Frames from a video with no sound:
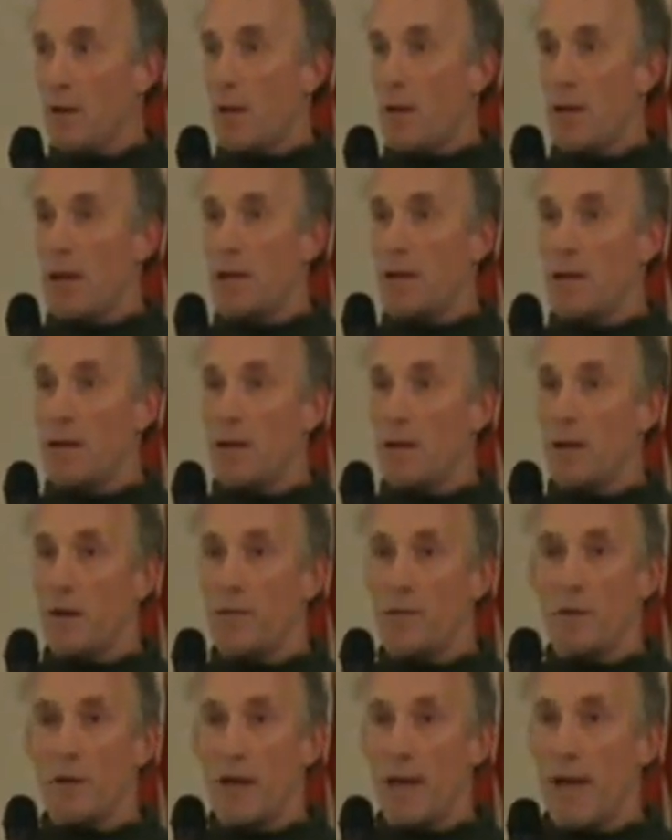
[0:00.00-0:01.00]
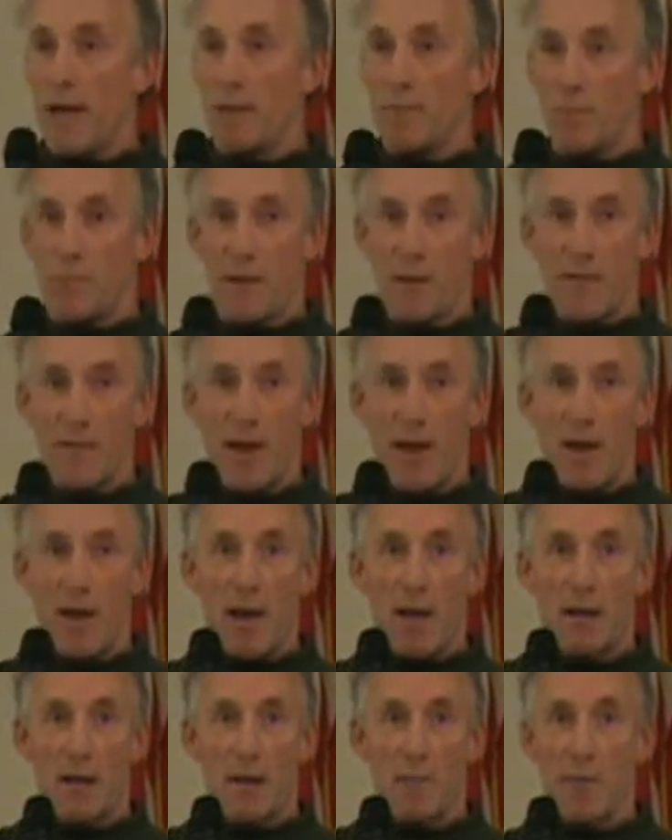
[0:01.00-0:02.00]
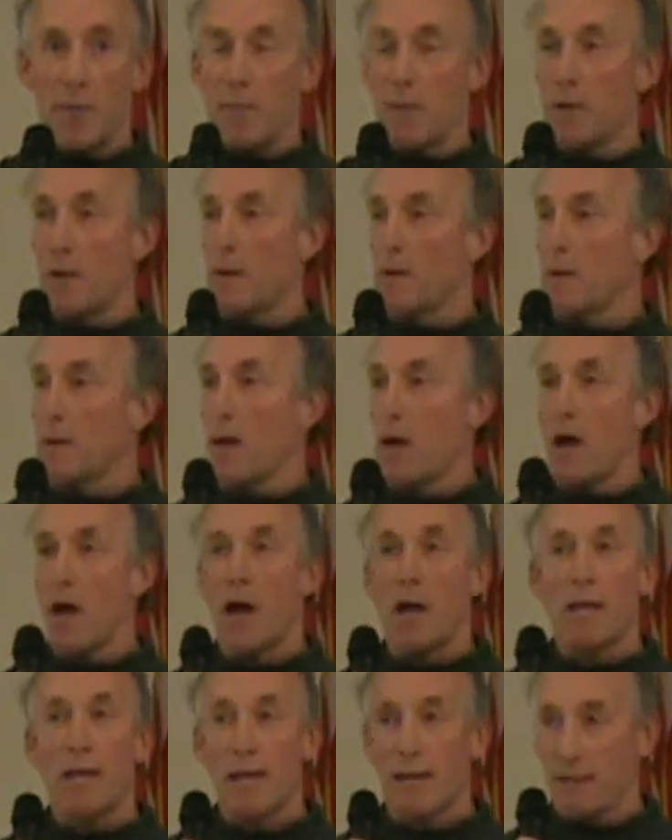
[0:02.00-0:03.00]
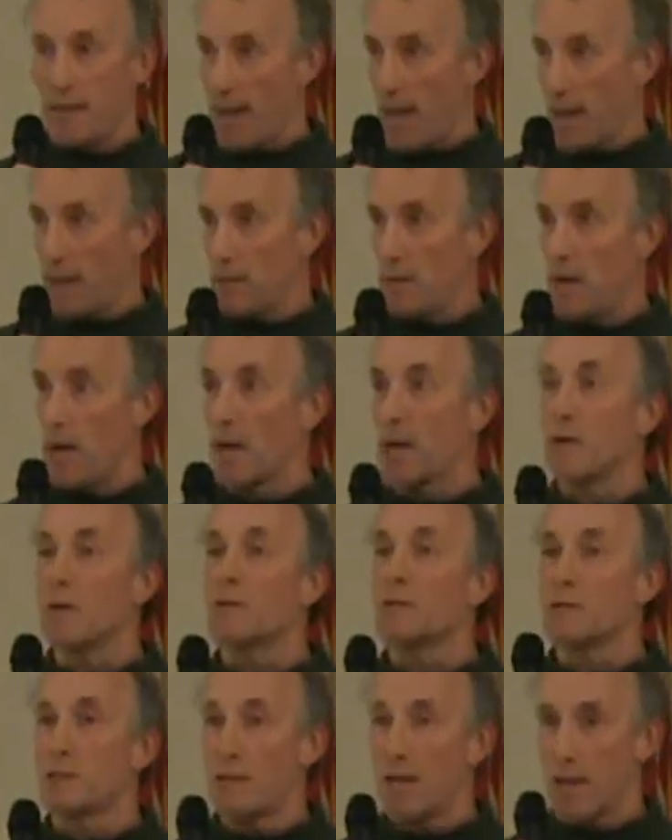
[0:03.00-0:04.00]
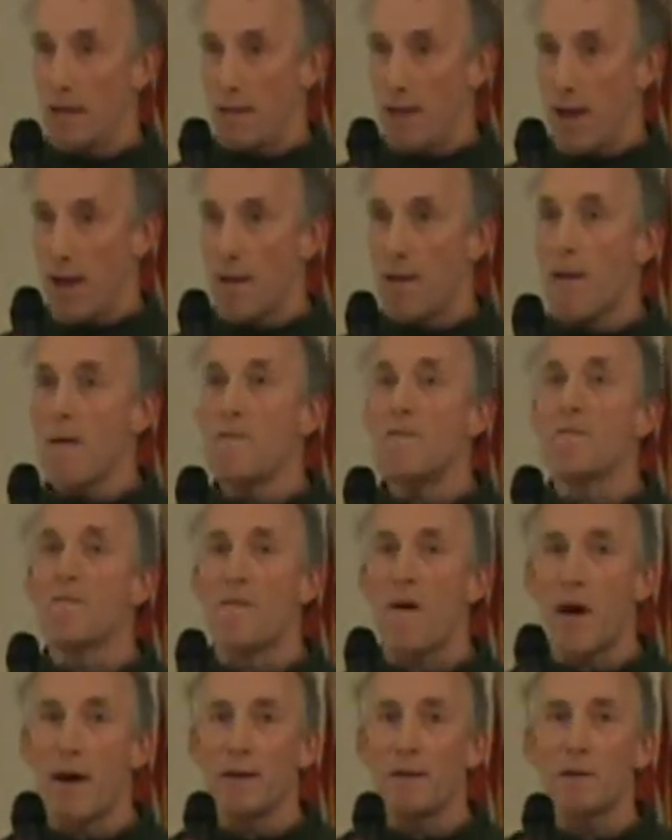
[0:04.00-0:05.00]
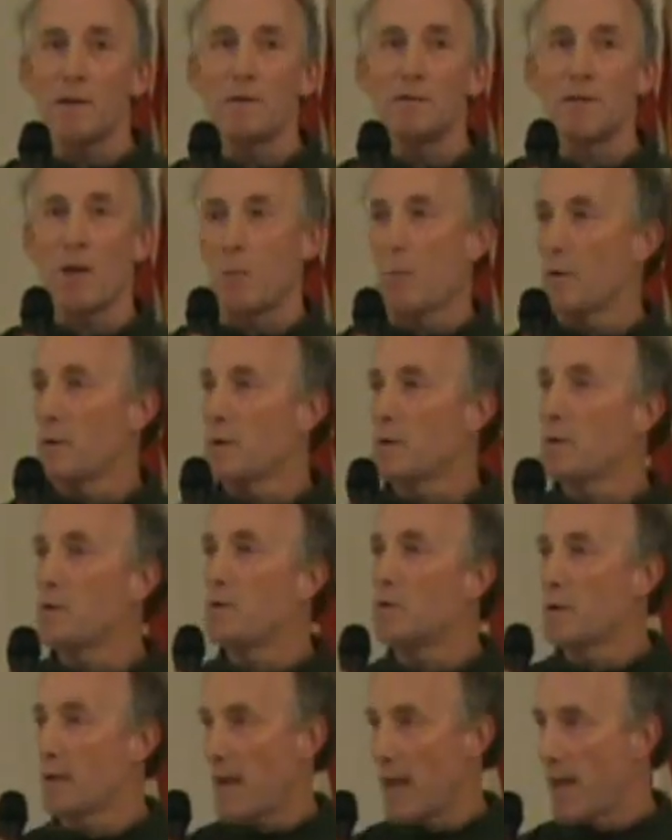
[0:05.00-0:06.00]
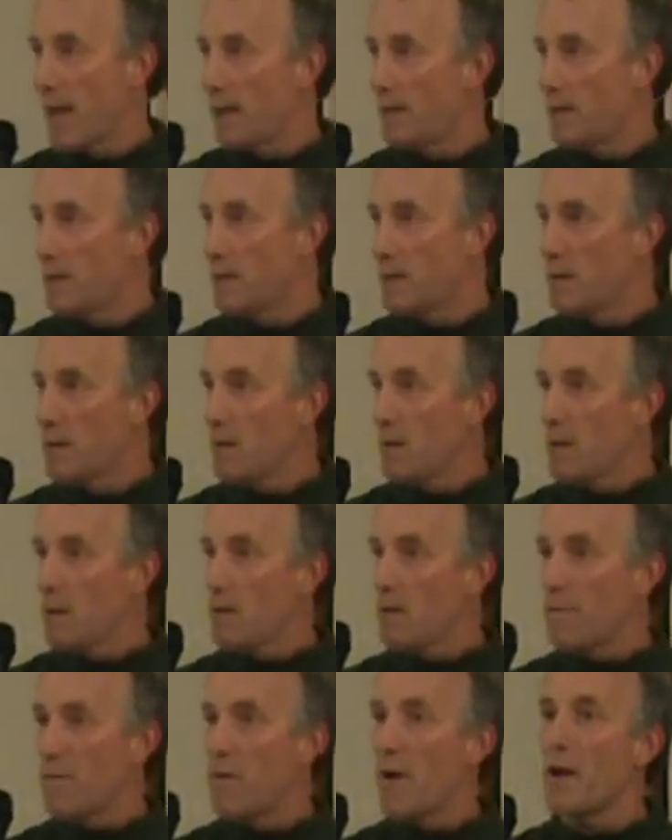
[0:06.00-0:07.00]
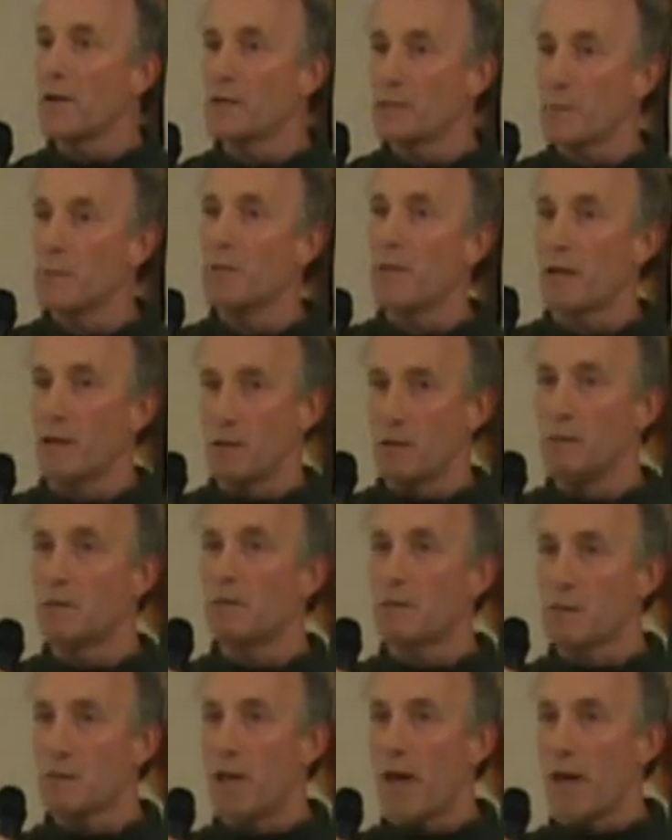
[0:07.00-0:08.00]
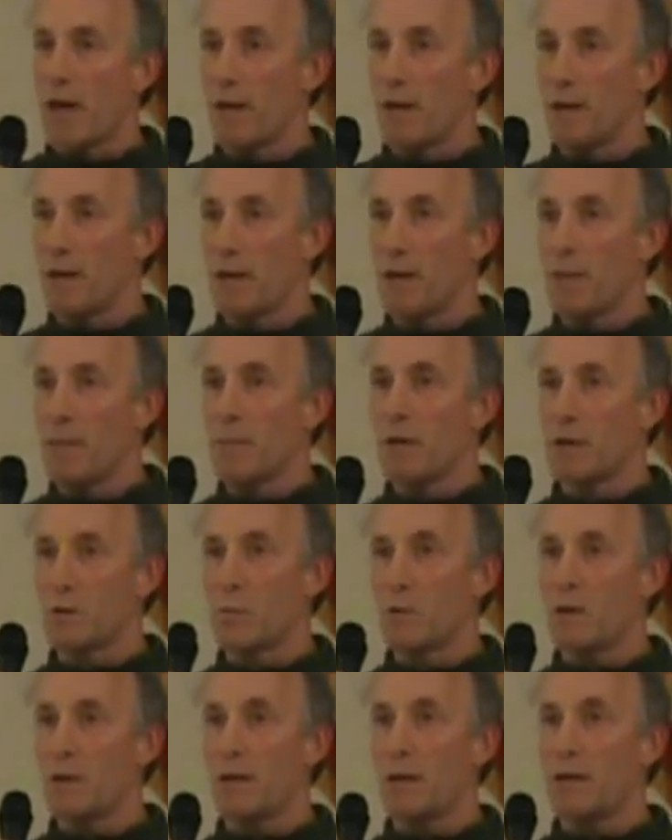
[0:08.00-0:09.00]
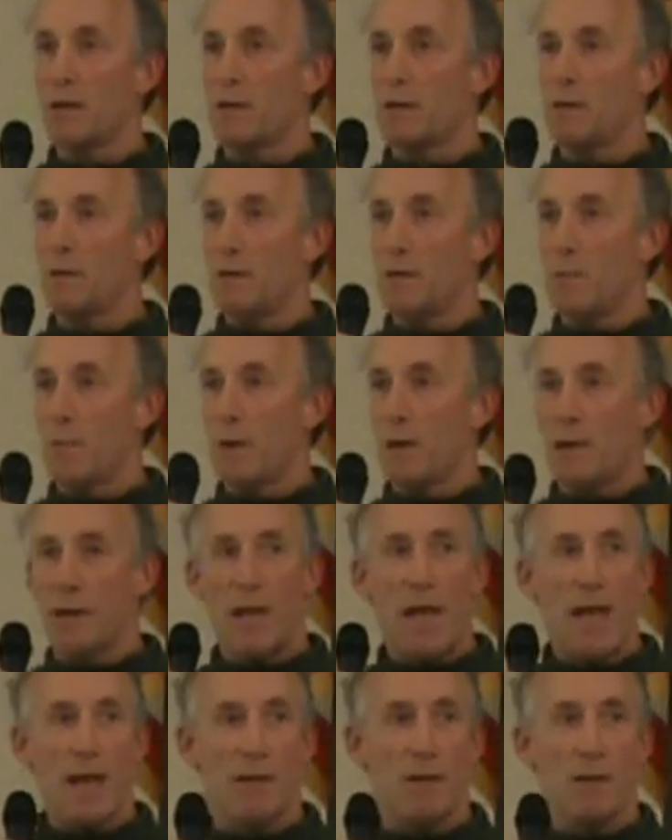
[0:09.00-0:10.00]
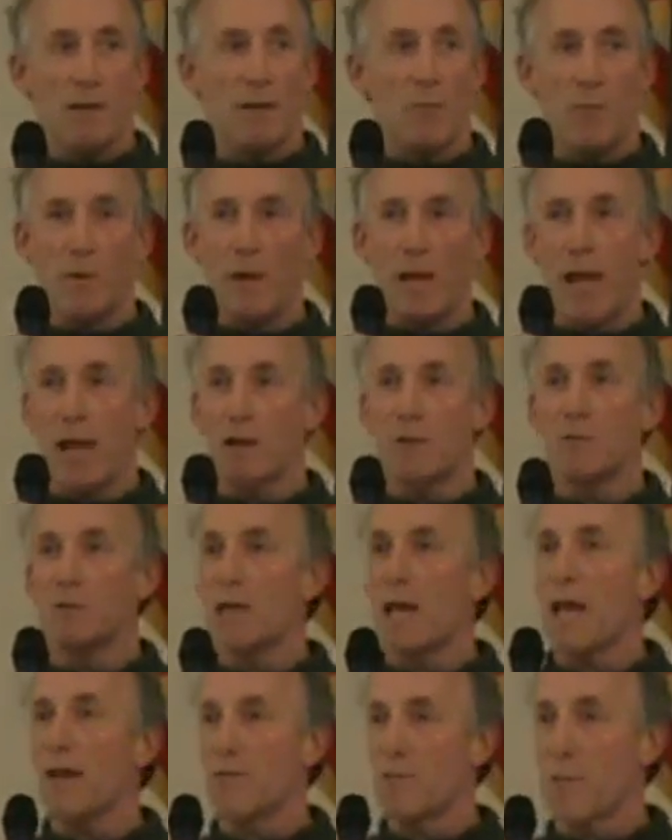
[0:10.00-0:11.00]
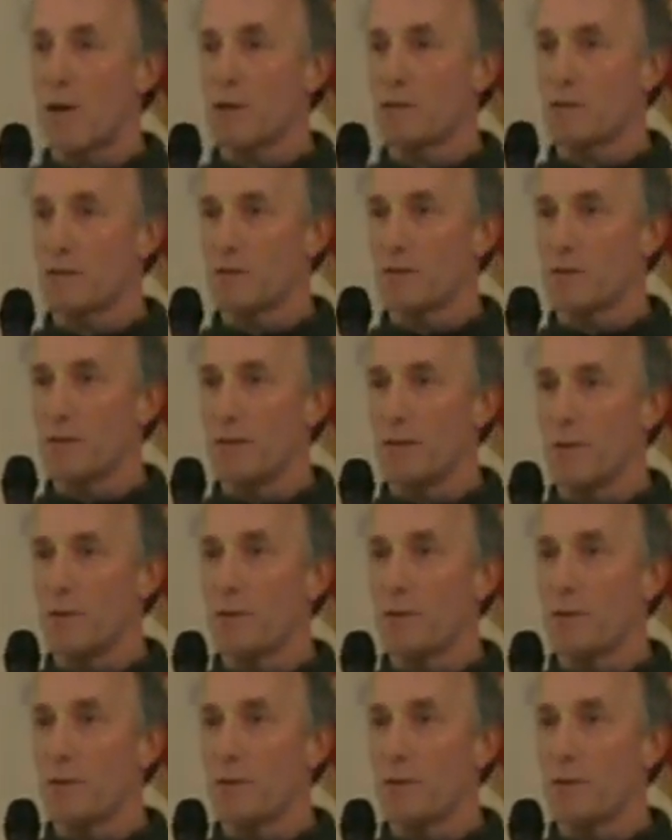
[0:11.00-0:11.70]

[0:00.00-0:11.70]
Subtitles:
And if you can't give that kind of commitment, I get that. I understand that. Find someone who can. Find someone that can do that. Because we can't use half measures.